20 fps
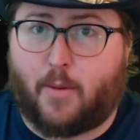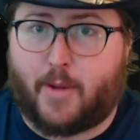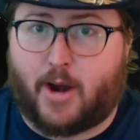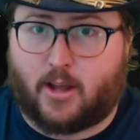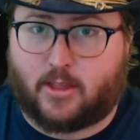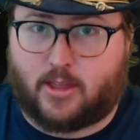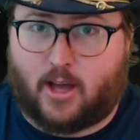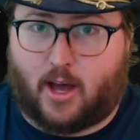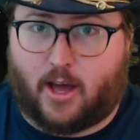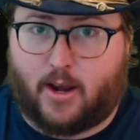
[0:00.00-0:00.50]

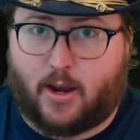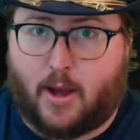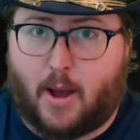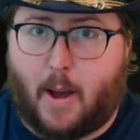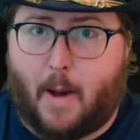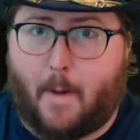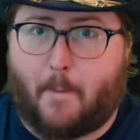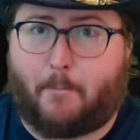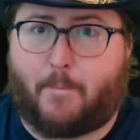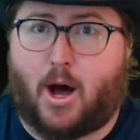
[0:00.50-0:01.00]
Marathon,
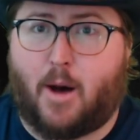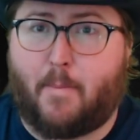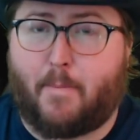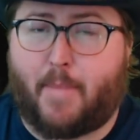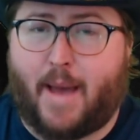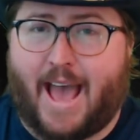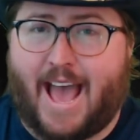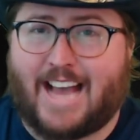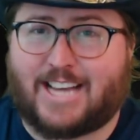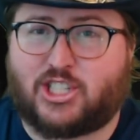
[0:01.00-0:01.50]
a pump
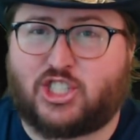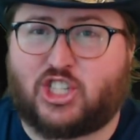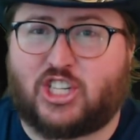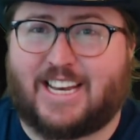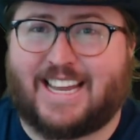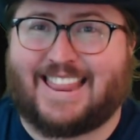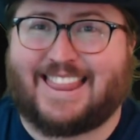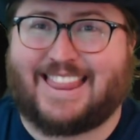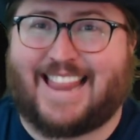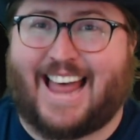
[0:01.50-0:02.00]

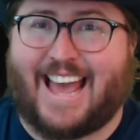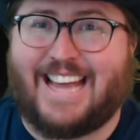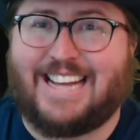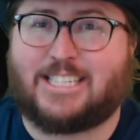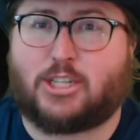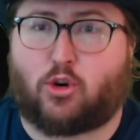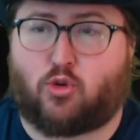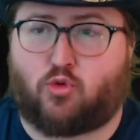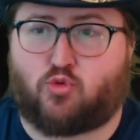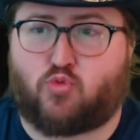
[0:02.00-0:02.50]
action
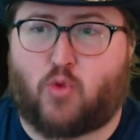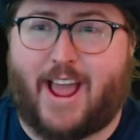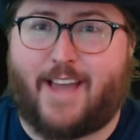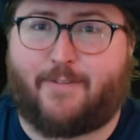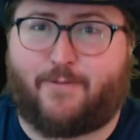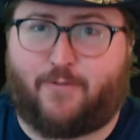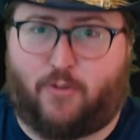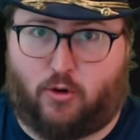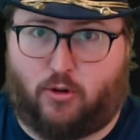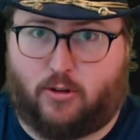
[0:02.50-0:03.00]
light
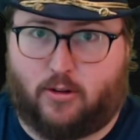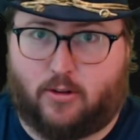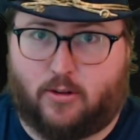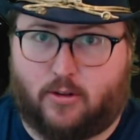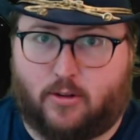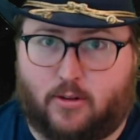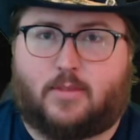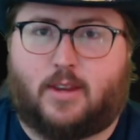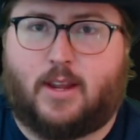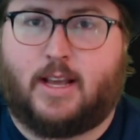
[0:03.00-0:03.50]
rifle.
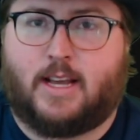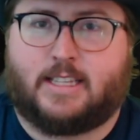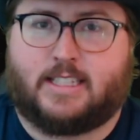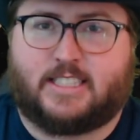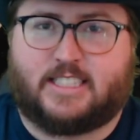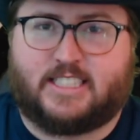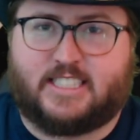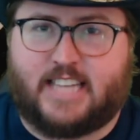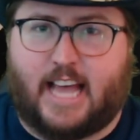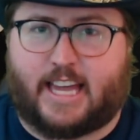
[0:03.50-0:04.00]

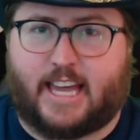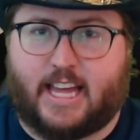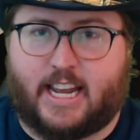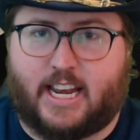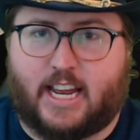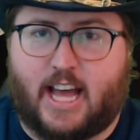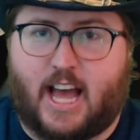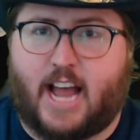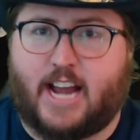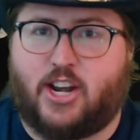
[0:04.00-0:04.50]
Second,
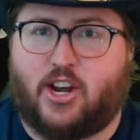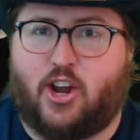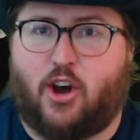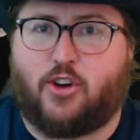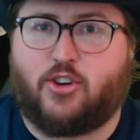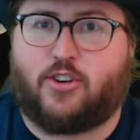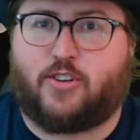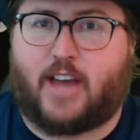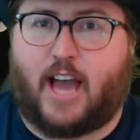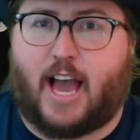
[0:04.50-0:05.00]
I know
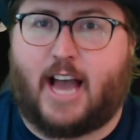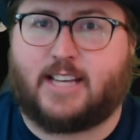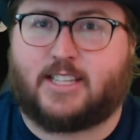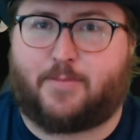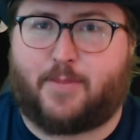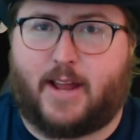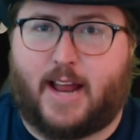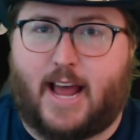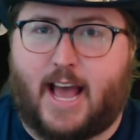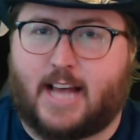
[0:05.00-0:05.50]
you guys
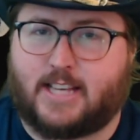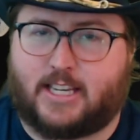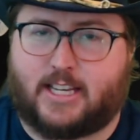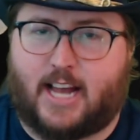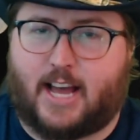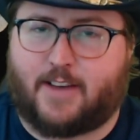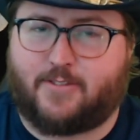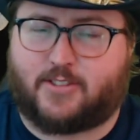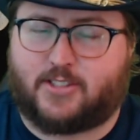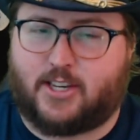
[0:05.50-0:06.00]
have been
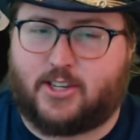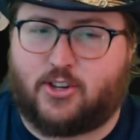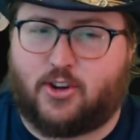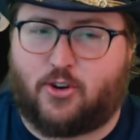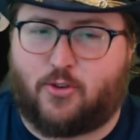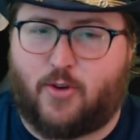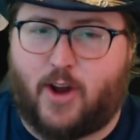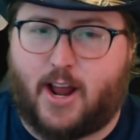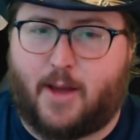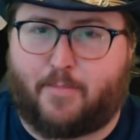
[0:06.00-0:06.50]
asking, I've seen
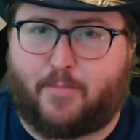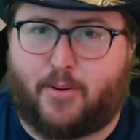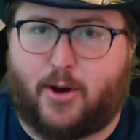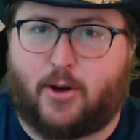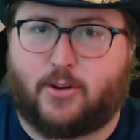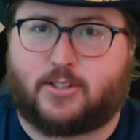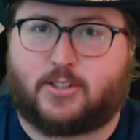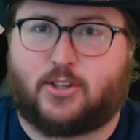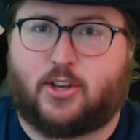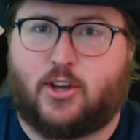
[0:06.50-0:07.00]
your Reddit
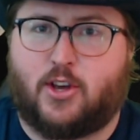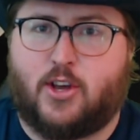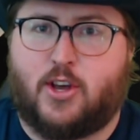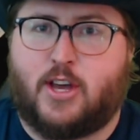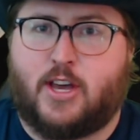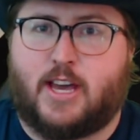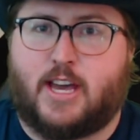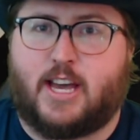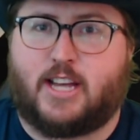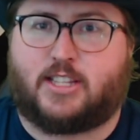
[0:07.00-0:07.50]
posts.
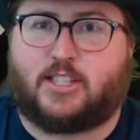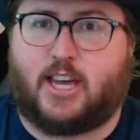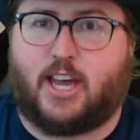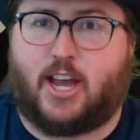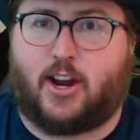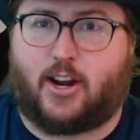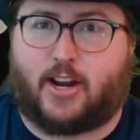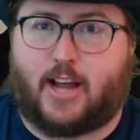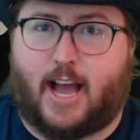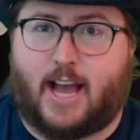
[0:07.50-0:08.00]
It's
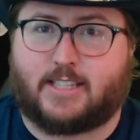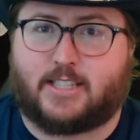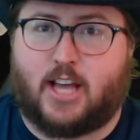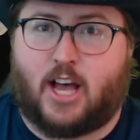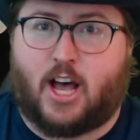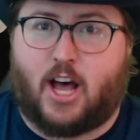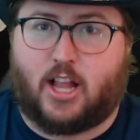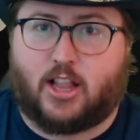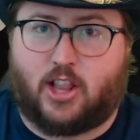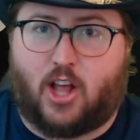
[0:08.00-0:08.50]
here, guys.
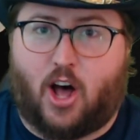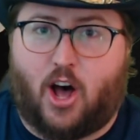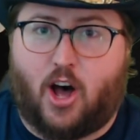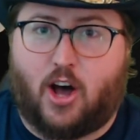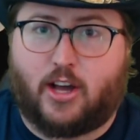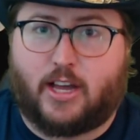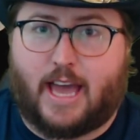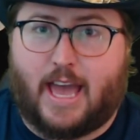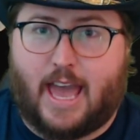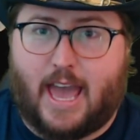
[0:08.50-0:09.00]

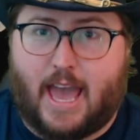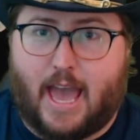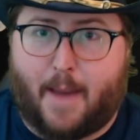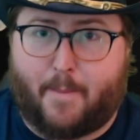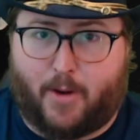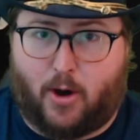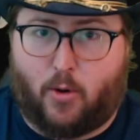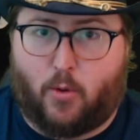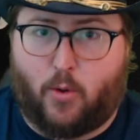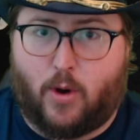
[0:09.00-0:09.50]
Long
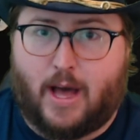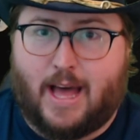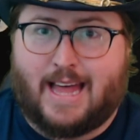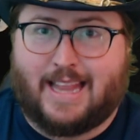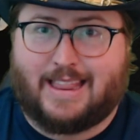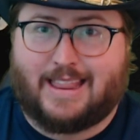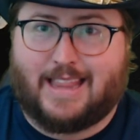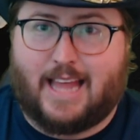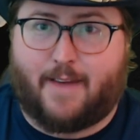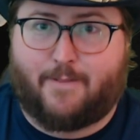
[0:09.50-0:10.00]
ammo,
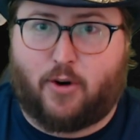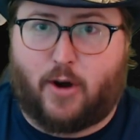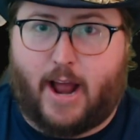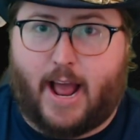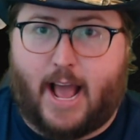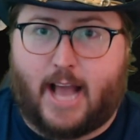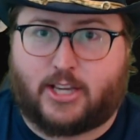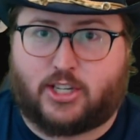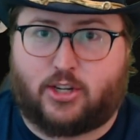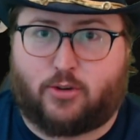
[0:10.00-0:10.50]
lever
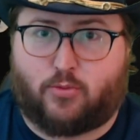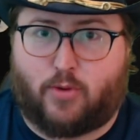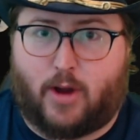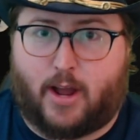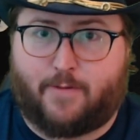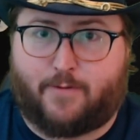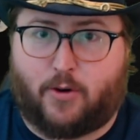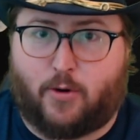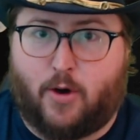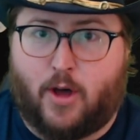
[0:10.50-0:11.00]
action
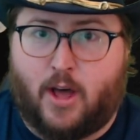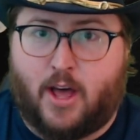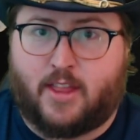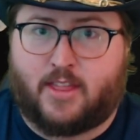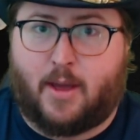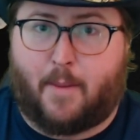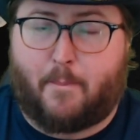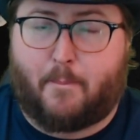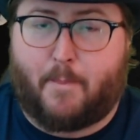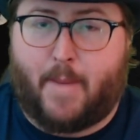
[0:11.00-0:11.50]
rifle,
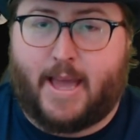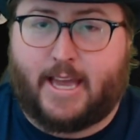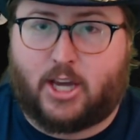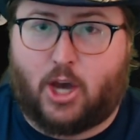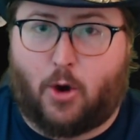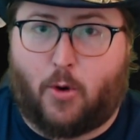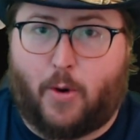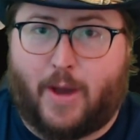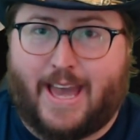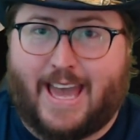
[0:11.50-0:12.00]
the
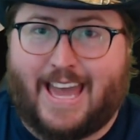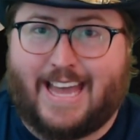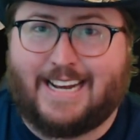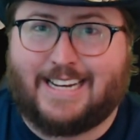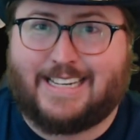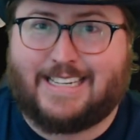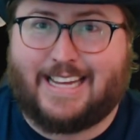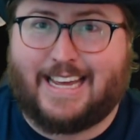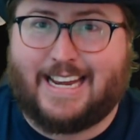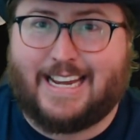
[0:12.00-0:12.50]
Mako
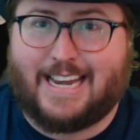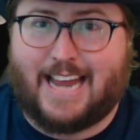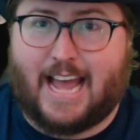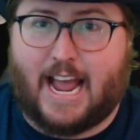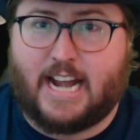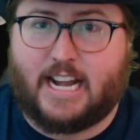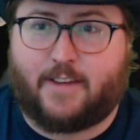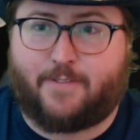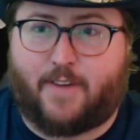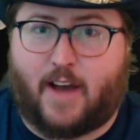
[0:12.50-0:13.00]

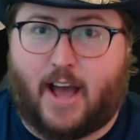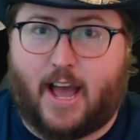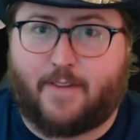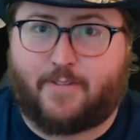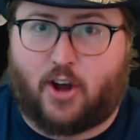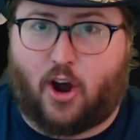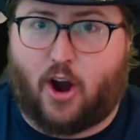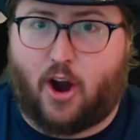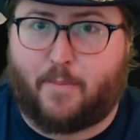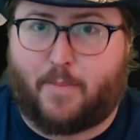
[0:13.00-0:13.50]
1895
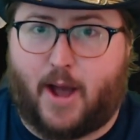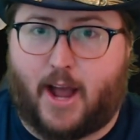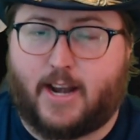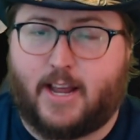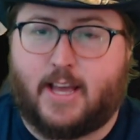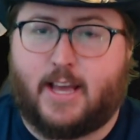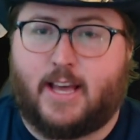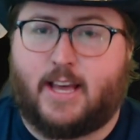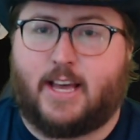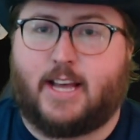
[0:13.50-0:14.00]
carbine.
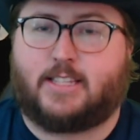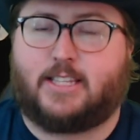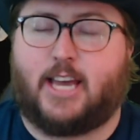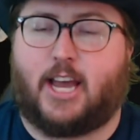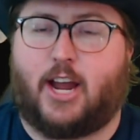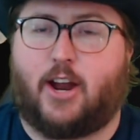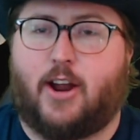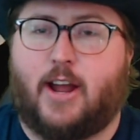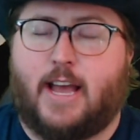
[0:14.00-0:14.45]
It's here.